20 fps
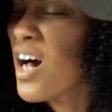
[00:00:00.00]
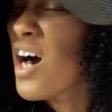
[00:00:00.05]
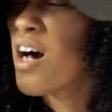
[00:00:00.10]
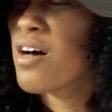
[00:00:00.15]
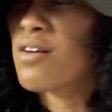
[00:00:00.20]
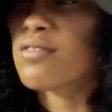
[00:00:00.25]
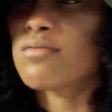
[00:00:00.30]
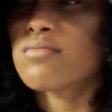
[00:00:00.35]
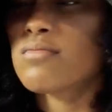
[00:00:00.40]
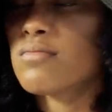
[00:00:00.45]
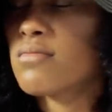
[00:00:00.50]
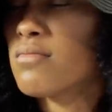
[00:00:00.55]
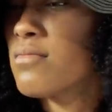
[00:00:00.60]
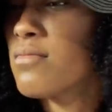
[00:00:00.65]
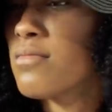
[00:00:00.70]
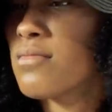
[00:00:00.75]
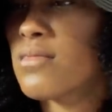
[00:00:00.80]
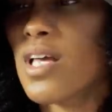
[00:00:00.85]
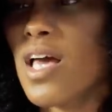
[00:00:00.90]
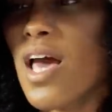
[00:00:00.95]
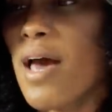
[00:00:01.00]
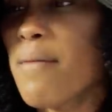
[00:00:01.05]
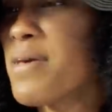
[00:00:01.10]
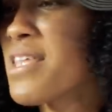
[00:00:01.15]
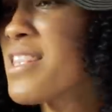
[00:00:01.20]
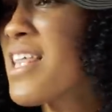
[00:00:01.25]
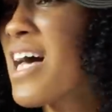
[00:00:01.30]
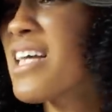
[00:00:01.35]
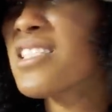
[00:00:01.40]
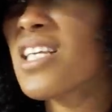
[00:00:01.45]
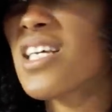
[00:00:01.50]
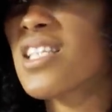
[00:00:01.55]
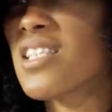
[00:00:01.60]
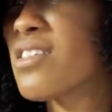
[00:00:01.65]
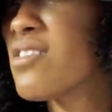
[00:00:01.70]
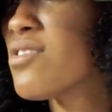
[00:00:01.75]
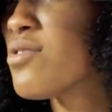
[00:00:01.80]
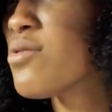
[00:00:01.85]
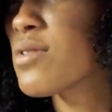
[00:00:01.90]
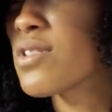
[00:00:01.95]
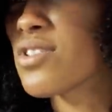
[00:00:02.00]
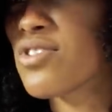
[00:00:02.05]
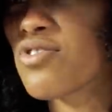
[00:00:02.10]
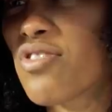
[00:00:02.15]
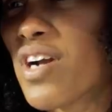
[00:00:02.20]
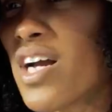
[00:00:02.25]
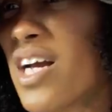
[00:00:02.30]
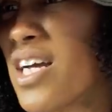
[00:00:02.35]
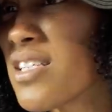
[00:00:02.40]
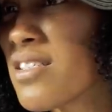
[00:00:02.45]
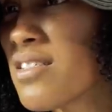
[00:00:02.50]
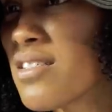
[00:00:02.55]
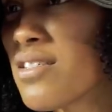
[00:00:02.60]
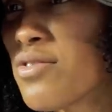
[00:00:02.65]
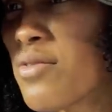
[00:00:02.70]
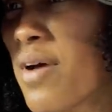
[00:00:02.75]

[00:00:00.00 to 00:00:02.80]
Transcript: Oh, I mean, that's like the newest trend.